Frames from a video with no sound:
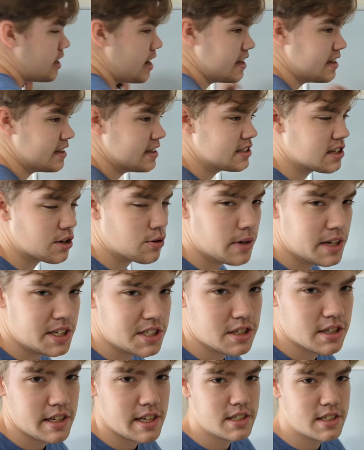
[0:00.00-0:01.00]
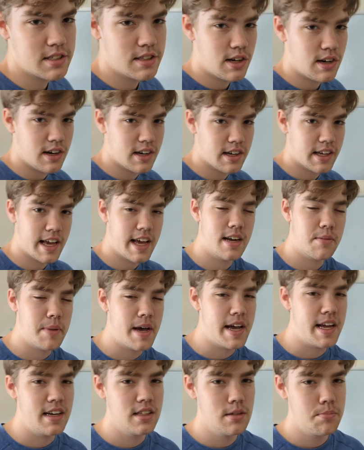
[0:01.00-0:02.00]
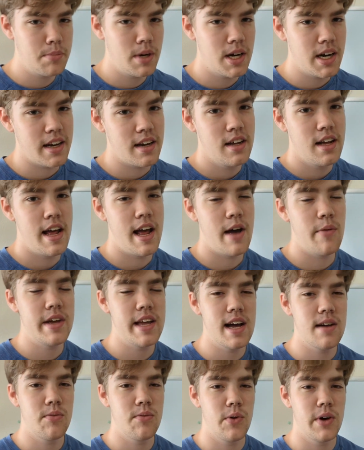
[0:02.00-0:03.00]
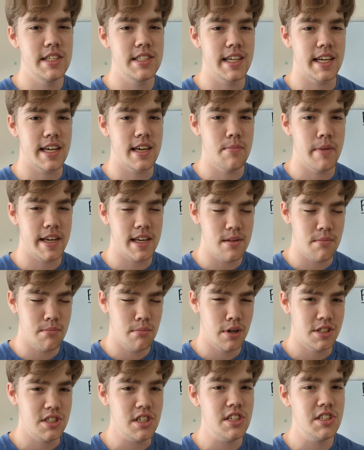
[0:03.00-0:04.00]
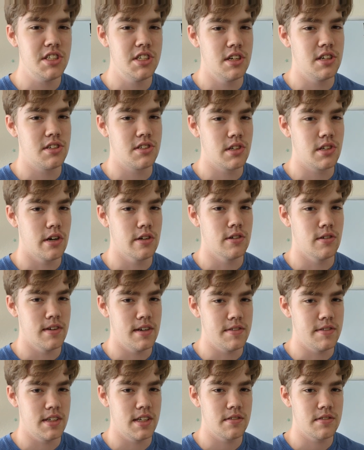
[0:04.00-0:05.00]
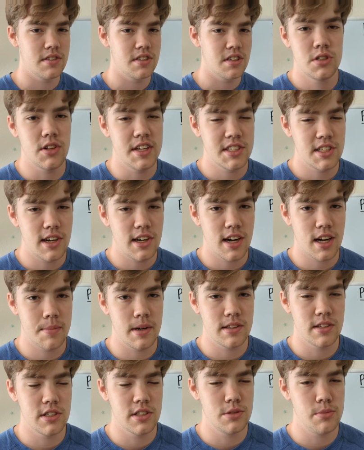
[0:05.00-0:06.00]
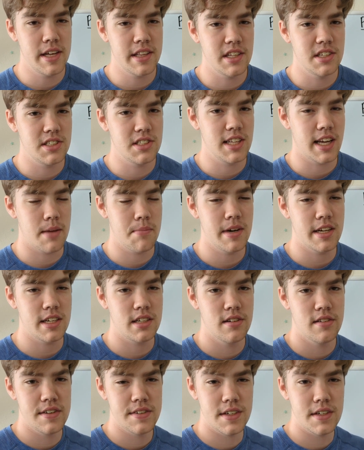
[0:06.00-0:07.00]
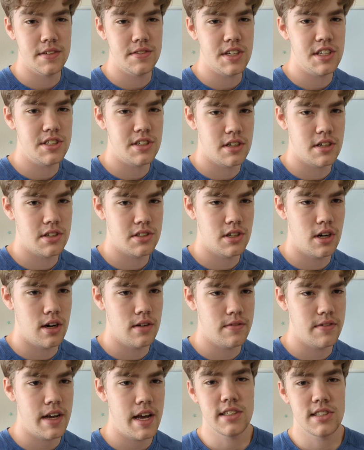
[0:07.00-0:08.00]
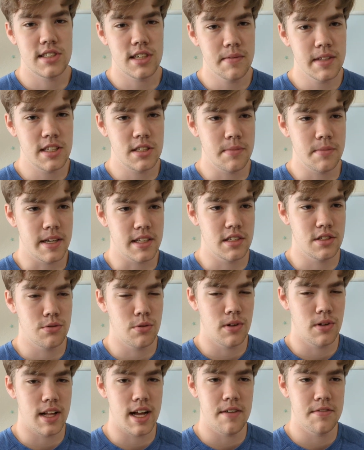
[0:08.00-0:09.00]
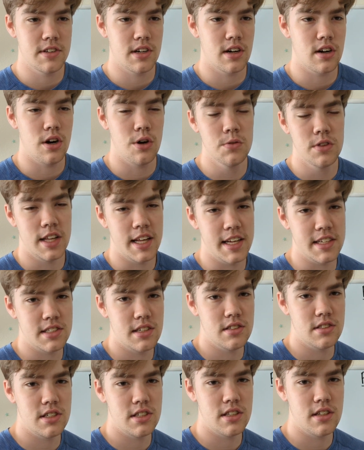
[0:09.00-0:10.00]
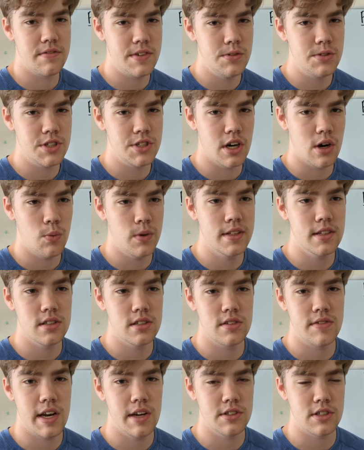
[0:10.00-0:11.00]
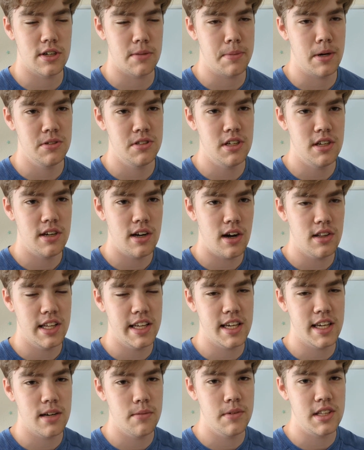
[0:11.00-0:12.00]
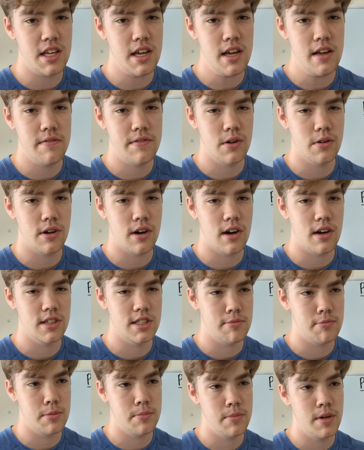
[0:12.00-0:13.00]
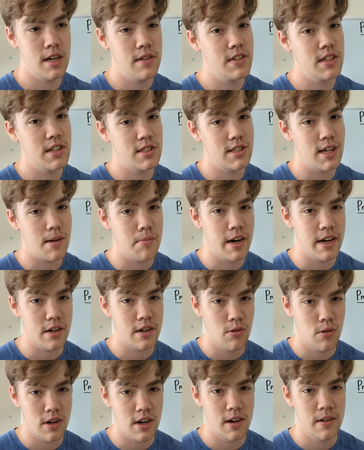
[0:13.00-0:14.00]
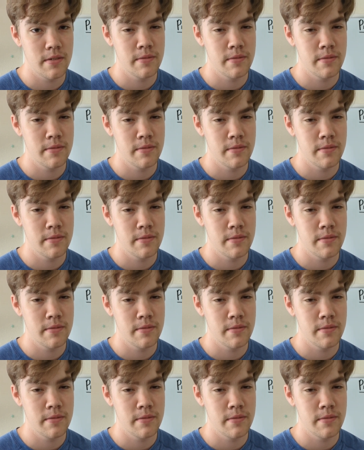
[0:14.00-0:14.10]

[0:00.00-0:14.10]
And this equation is long and a pain in the butt, and we have ways that can make it much easier to solve derivatives. So let's talk about those methods that can make derivatives easier to solve. And some of these methods will have their own lessons in the future. When those videos are posted, I'll link them with the info cards up above in the top right corner.